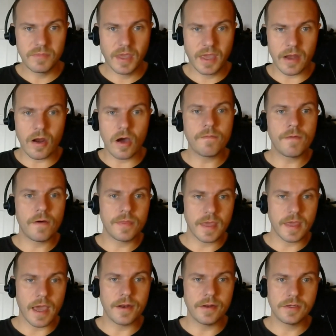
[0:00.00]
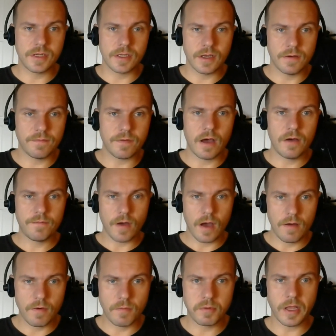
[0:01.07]
get off on the energy of
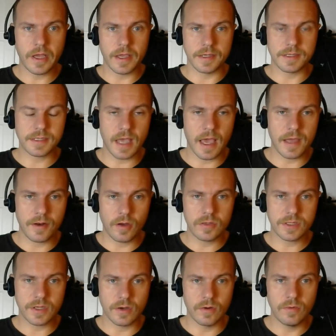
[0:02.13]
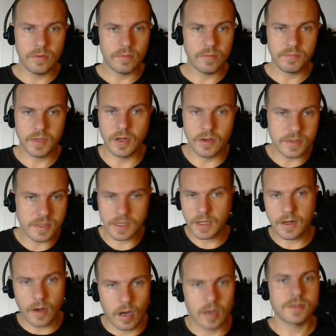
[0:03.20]
a place, and also
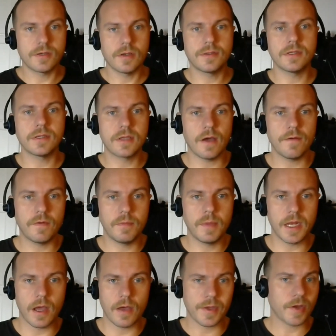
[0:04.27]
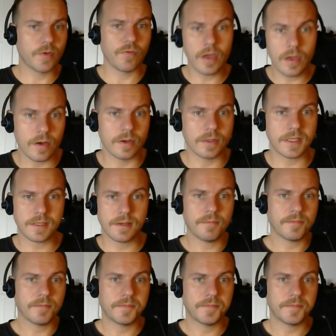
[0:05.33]
stay in hostels and stuff and meet other gringos.